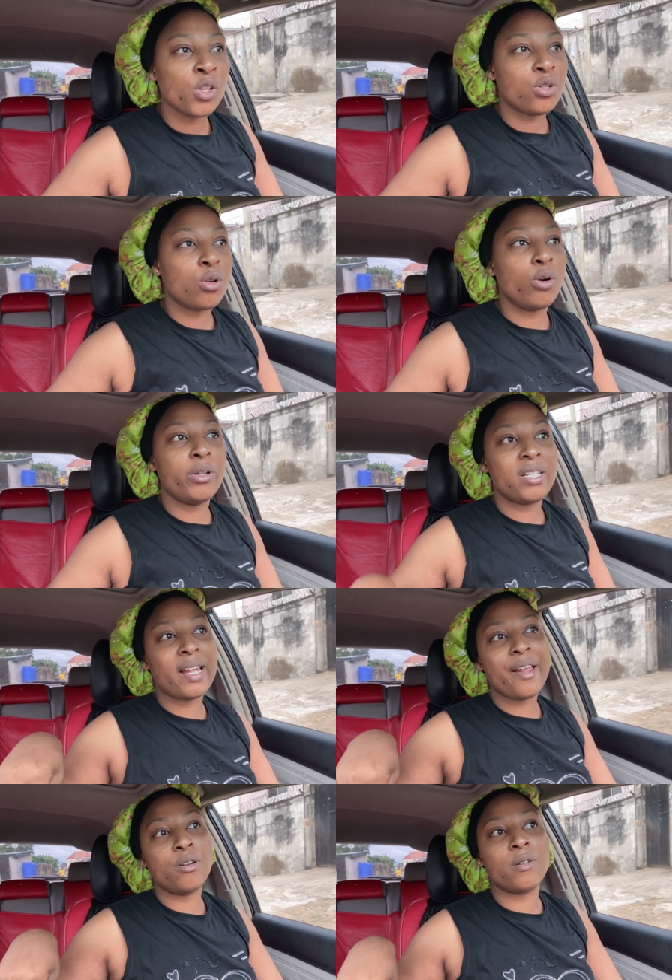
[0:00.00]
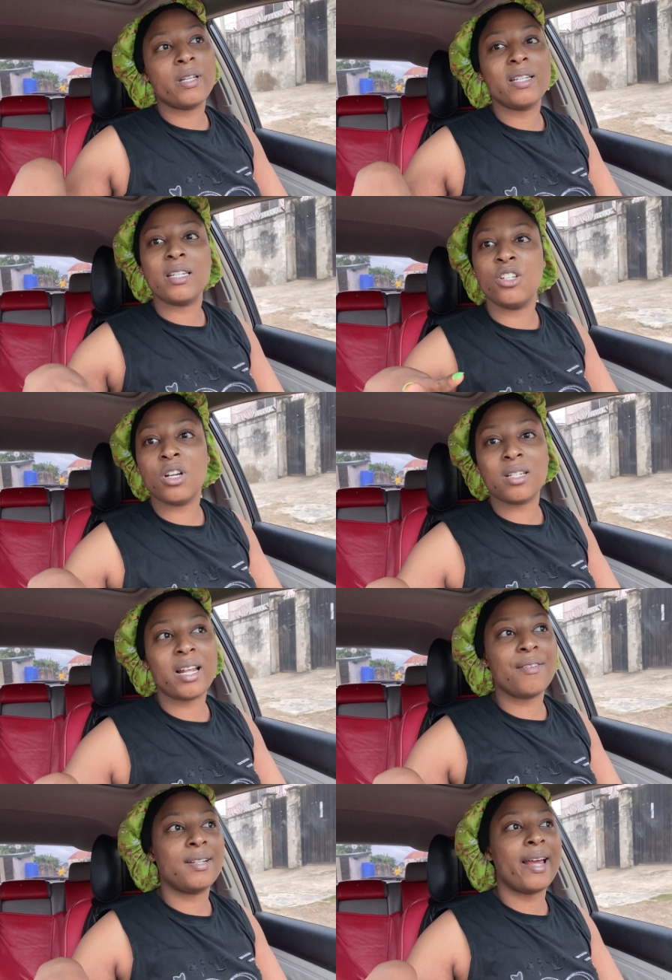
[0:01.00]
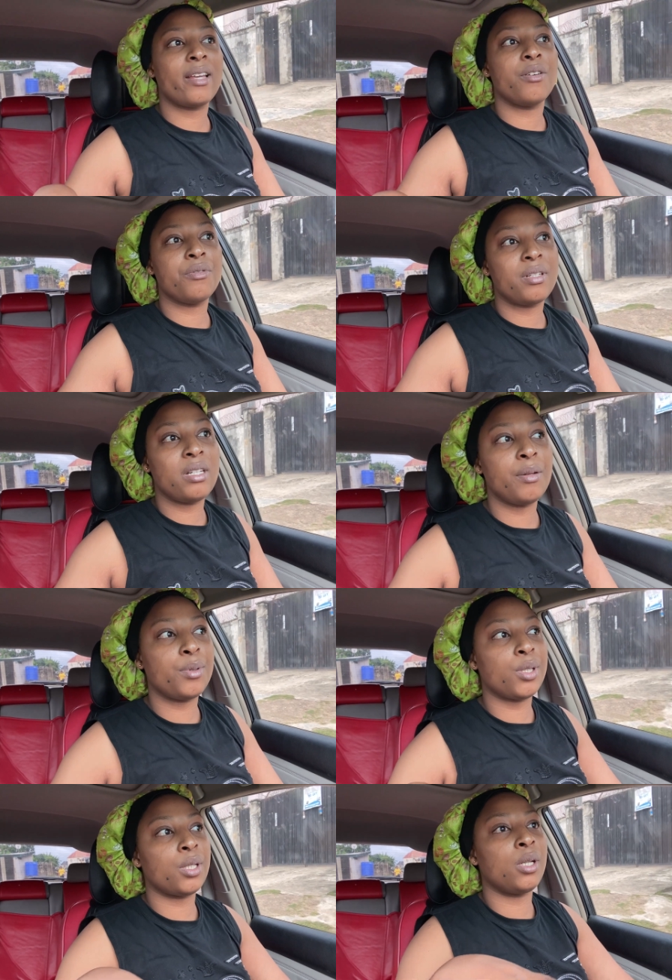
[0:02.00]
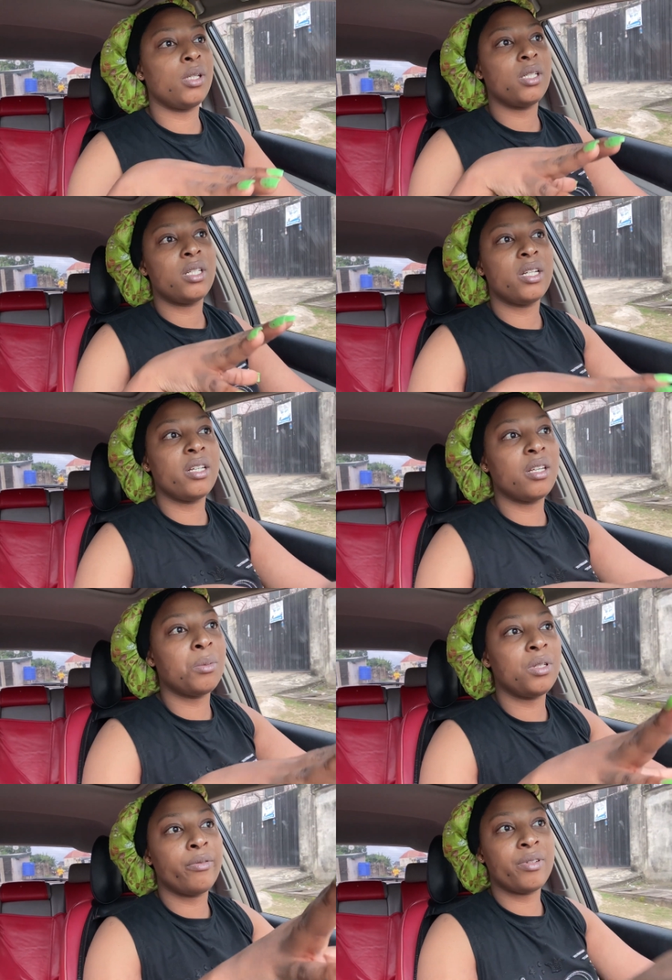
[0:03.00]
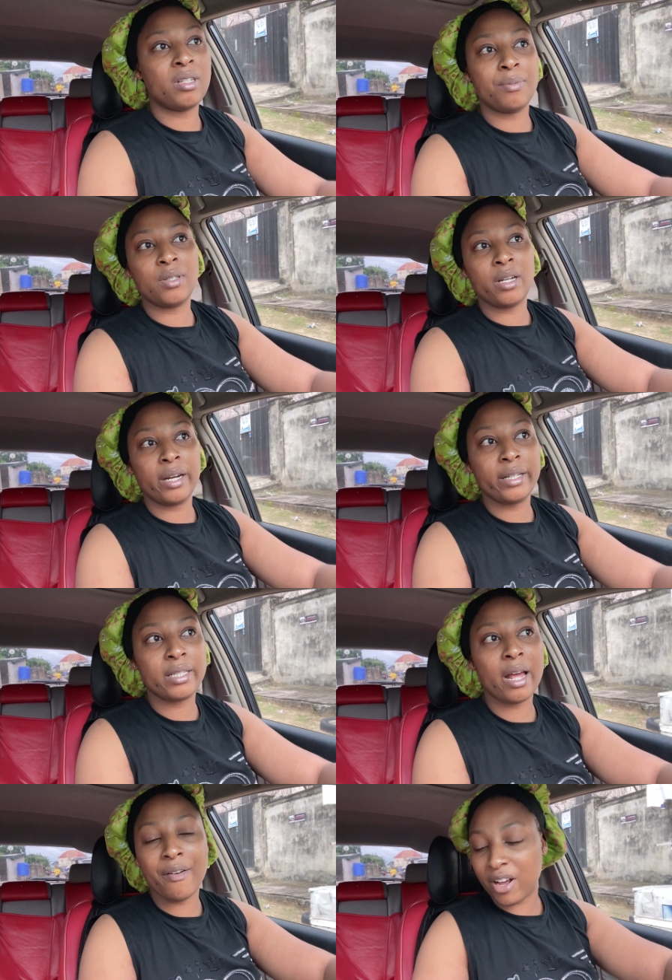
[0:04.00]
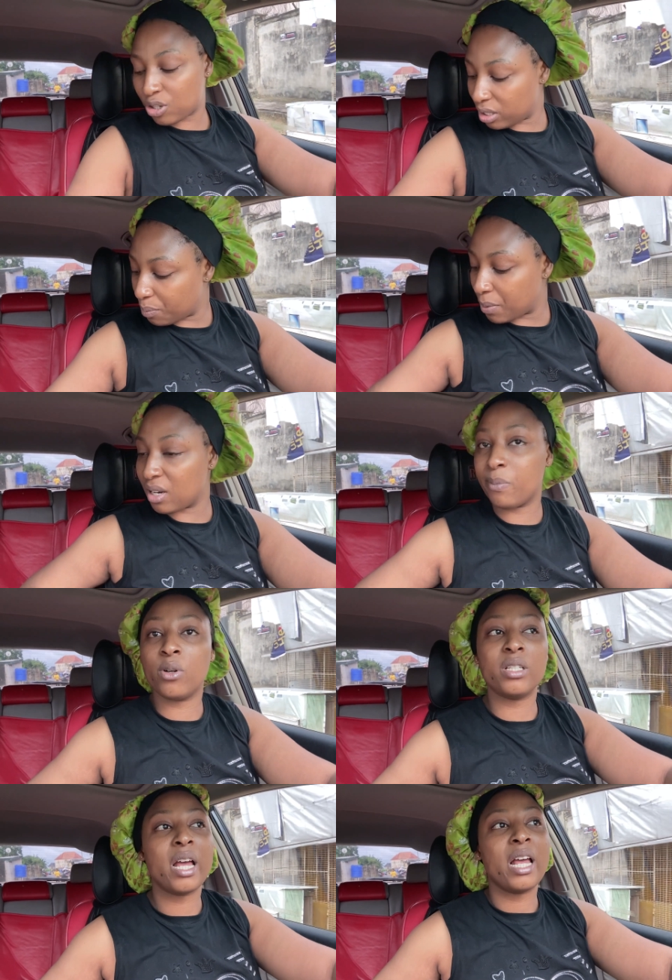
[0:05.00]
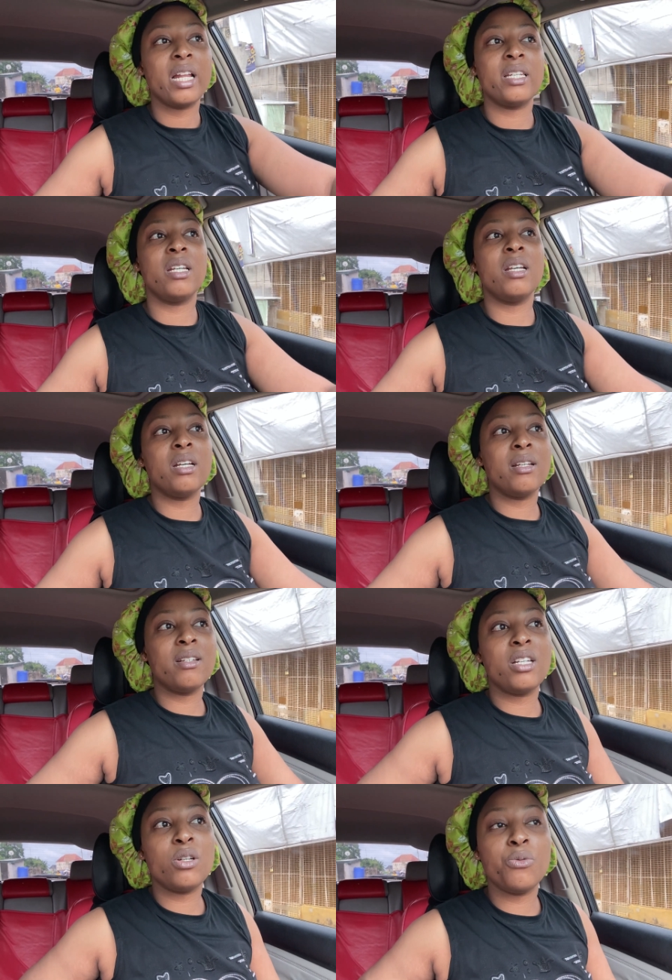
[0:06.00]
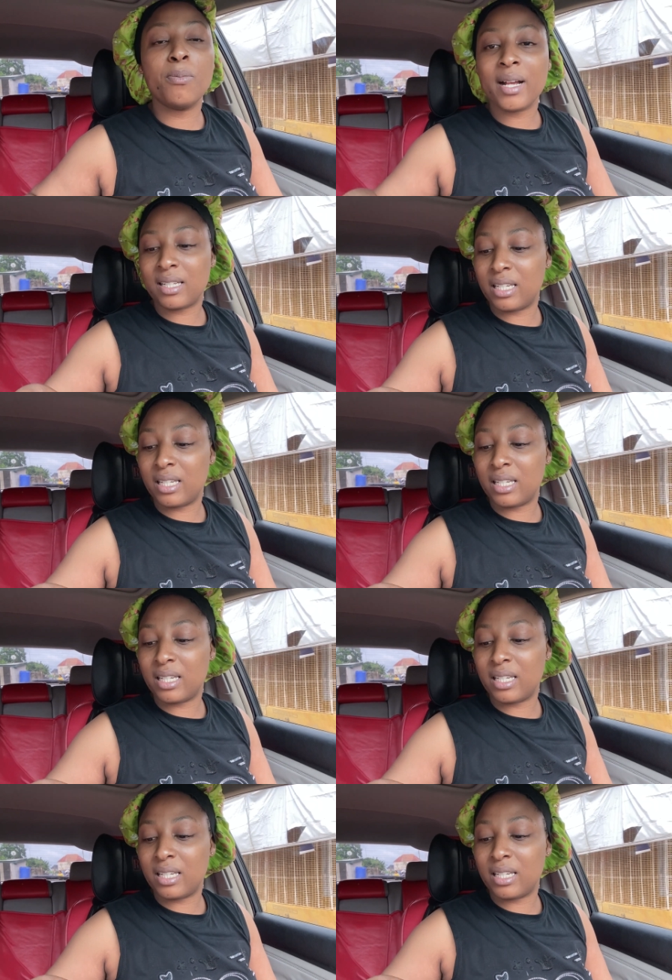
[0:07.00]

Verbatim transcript: so they signed on this it just sounds like a receipt because they didn't give me the receipt yet i've actually paid but the the woman's